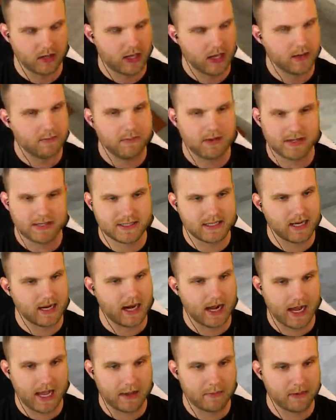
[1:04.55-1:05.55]
I missed it.
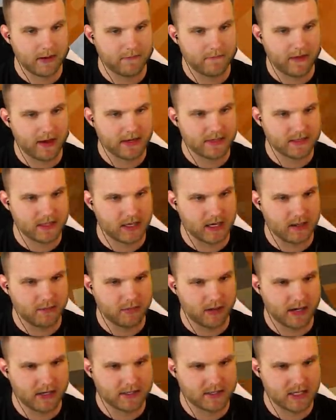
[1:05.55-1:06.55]
I hit my face on it,
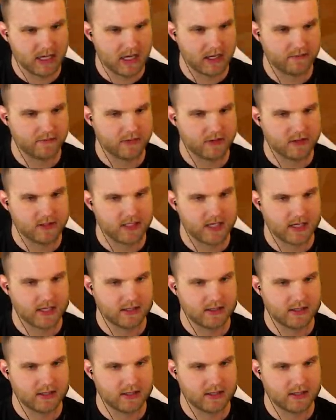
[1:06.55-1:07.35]
but I saw it for a second